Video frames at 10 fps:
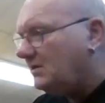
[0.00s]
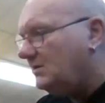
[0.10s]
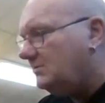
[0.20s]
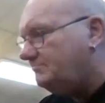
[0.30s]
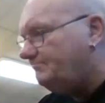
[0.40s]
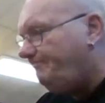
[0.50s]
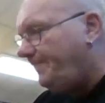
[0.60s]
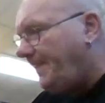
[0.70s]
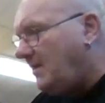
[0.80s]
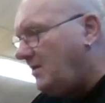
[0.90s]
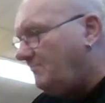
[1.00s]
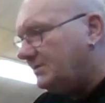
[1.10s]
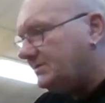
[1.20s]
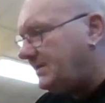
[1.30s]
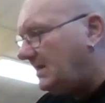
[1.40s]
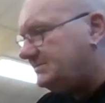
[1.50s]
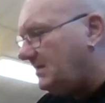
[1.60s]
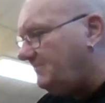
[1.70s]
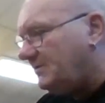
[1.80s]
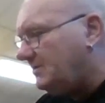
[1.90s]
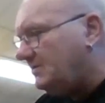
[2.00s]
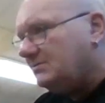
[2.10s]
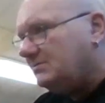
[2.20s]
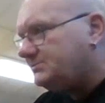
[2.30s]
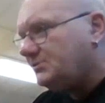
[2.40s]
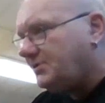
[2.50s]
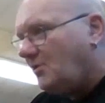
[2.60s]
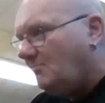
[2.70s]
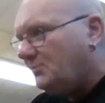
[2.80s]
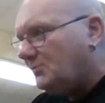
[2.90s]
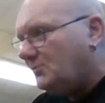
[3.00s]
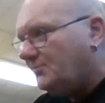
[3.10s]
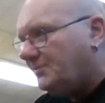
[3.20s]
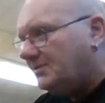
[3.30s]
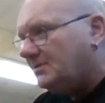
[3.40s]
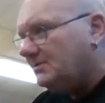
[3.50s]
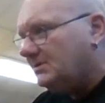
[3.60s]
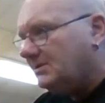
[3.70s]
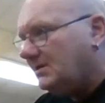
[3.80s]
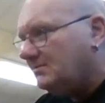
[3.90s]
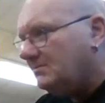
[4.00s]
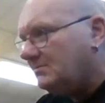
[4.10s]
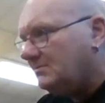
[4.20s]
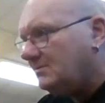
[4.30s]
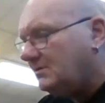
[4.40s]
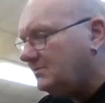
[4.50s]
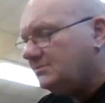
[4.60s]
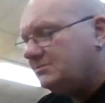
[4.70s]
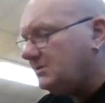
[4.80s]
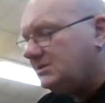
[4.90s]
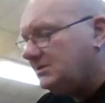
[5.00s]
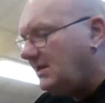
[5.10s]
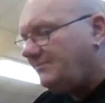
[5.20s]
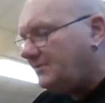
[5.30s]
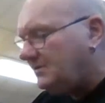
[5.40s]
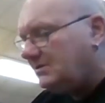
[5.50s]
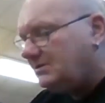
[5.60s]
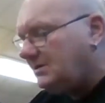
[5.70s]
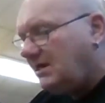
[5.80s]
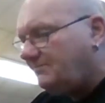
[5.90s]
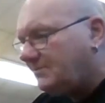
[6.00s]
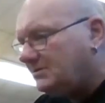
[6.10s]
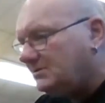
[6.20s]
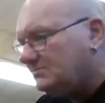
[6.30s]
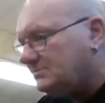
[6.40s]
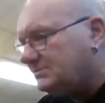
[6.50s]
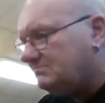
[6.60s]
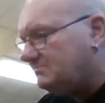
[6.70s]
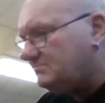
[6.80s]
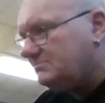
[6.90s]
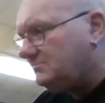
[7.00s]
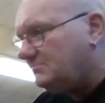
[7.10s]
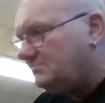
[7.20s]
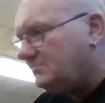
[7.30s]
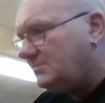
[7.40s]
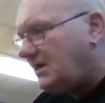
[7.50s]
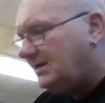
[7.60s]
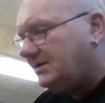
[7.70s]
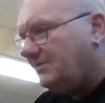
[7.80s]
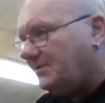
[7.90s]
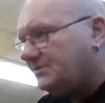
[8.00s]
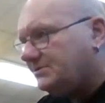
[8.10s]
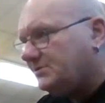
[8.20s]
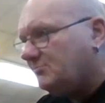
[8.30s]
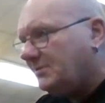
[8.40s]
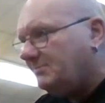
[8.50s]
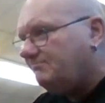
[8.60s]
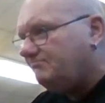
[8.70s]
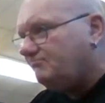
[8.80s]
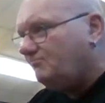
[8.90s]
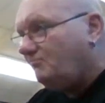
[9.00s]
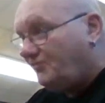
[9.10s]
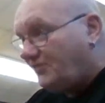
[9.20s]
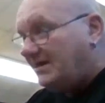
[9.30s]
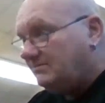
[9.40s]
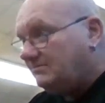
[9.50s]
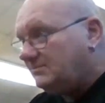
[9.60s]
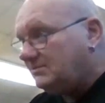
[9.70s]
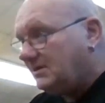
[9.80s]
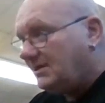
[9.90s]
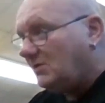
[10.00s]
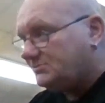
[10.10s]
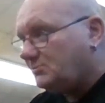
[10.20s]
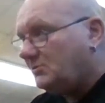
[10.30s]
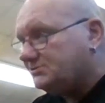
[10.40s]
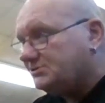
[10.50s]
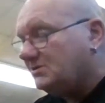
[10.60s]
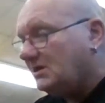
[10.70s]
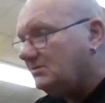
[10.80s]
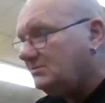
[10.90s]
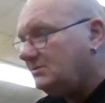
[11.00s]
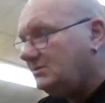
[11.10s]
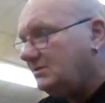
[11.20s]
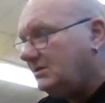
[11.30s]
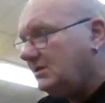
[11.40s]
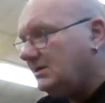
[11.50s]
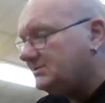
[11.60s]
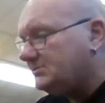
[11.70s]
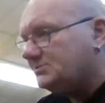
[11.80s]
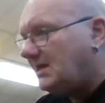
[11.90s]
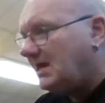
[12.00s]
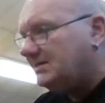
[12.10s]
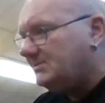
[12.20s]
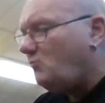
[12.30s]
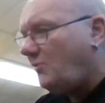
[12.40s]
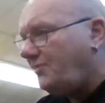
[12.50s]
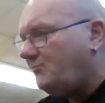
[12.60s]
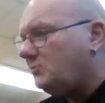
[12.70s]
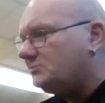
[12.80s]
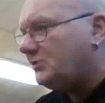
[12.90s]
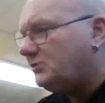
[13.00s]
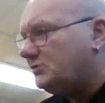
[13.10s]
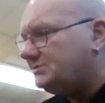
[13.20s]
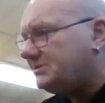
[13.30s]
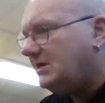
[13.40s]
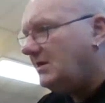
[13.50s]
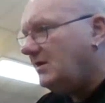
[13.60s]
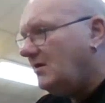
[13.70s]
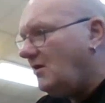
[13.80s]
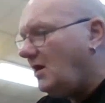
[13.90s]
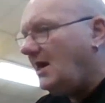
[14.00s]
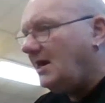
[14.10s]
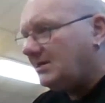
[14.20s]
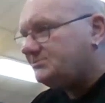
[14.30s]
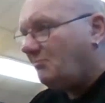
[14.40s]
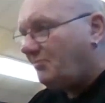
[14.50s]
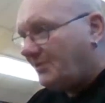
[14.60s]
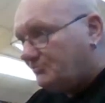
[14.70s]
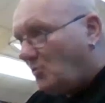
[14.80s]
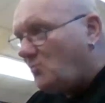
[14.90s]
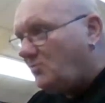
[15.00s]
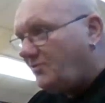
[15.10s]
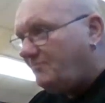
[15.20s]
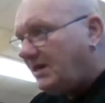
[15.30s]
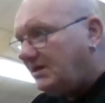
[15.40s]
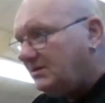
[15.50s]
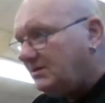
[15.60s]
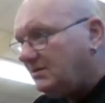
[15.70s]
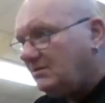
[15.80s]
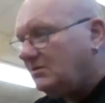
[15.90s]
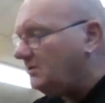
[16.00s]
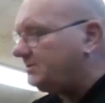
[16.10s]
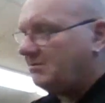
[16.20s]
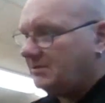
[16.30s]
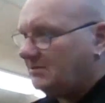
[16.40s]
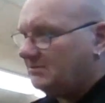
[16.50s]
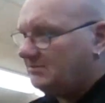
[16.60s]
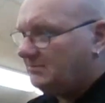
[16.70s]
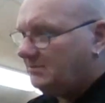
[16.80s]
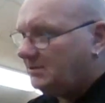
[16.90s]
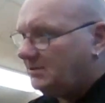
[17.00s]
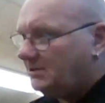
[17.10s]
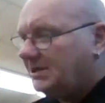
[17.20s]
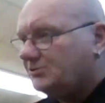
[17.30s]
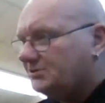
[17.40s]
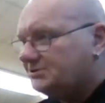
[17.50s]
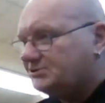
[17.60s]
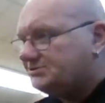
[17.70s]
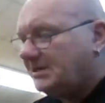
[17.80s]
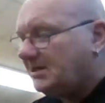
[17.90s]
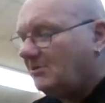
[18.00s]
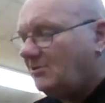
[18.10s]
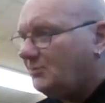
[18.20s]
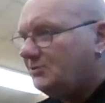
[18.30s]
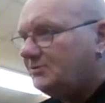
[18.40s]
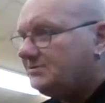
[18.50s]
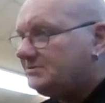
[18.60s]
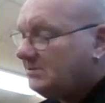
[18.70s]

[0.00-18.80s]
But Dad's never took it on board that, you know, and he never ever had anything to do with me then, and that was when I was younger. He's always hated, whether because I had something wrong with me, I don't know, and he couldn't just take it on board.